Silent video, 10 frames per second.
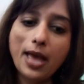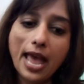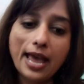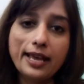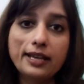
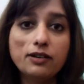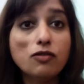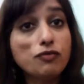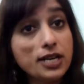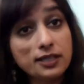And
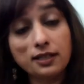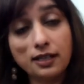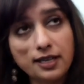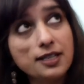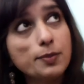
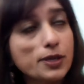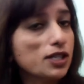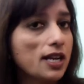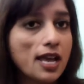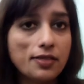recently,
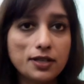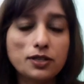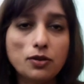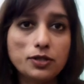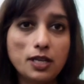especially at
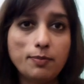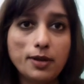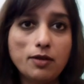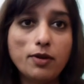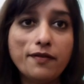this
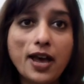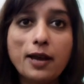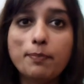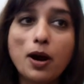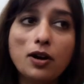OCP, we've
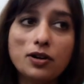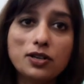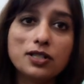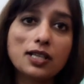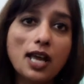had
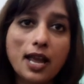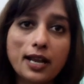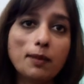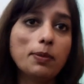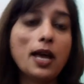partners like
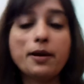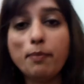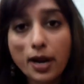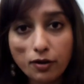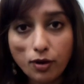Applied
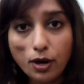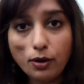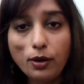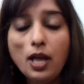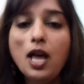Micro,
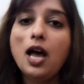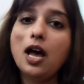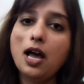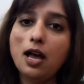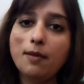
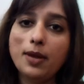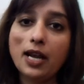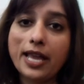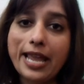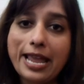
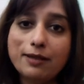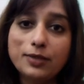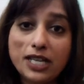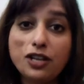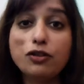like
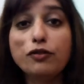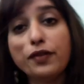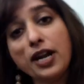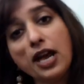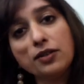AMD, who've
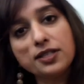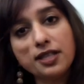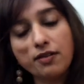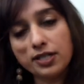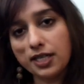announced
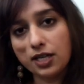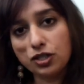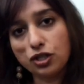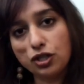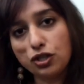their
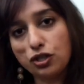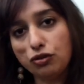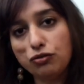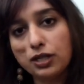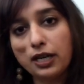intention
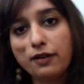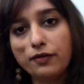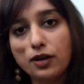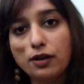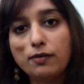to
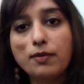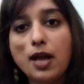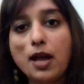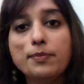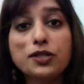deliver
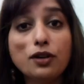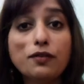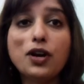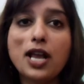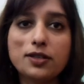
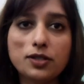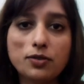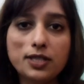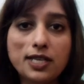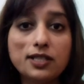server
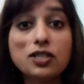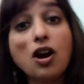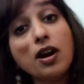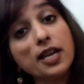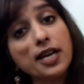SoCs
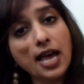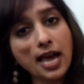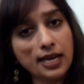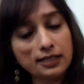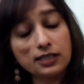
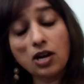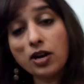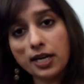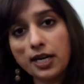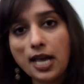
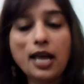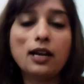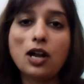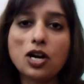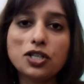targeted at
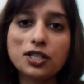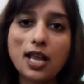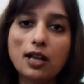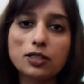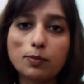
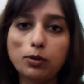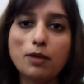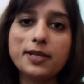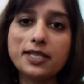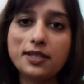large-scale
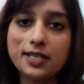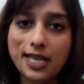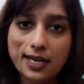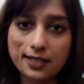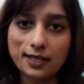deployments in the
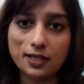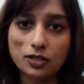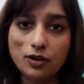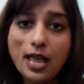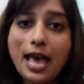data
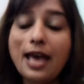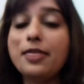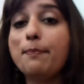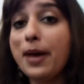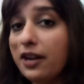center.
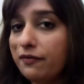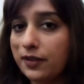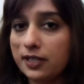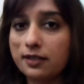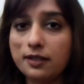And the
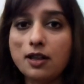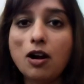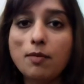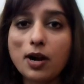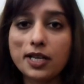benefits that the
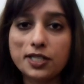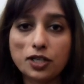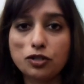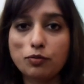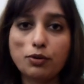ARM
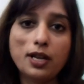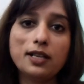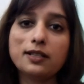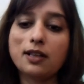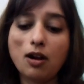architecture
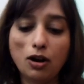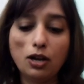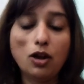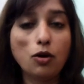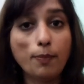brings are
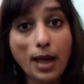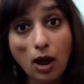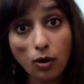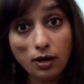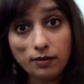lower
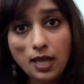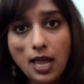power,